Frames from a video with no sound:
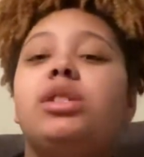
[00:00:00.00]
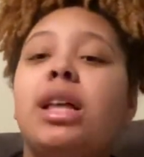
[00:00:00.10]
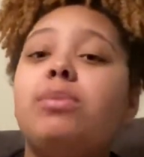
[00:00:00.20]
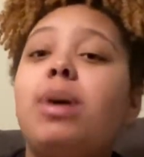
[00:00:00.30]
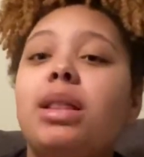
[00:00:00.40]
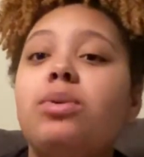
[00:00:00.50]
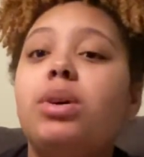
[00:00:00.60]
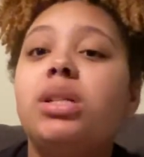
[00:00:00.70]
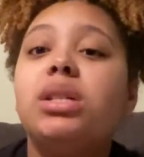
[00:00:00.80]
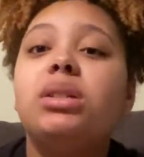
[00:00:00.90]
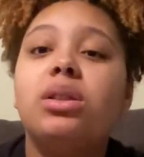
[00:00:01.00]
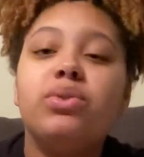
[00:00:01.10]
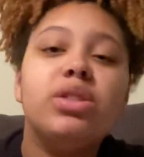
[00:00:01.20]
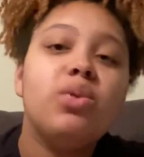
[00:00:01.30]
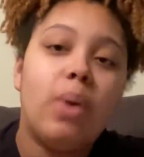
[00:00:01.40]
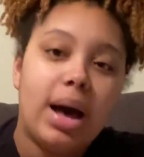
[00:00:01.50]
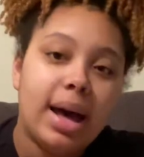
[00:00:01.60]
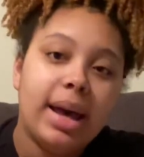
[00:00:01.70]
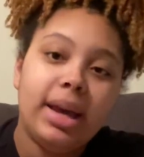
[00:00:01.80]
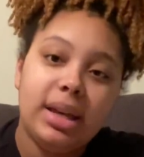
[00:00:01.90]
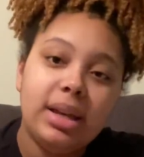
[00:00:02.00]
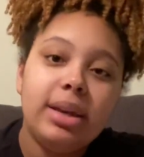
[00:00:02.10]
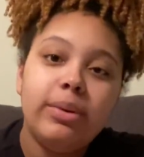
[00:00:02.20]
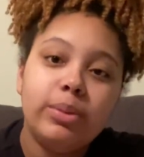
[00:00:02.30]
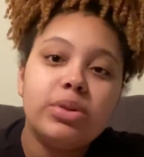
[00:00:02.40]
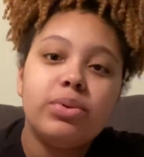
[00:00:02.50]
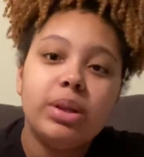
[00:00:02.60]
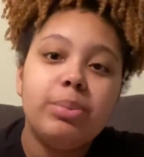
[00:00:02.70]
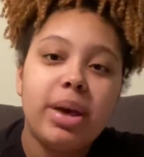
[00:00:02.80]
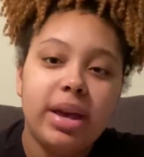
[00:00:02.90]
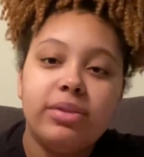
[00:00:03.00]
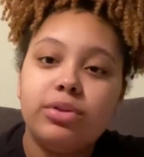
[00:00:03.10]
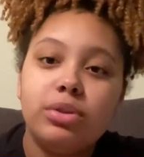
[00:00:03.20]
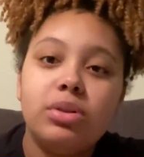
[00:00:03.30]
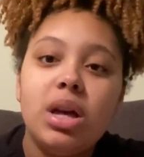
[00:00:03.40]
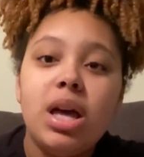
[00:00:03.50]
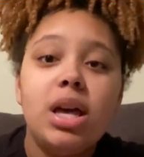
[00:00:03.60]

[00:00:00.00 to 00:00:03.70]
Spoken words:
that probably was another reason why it was really painful,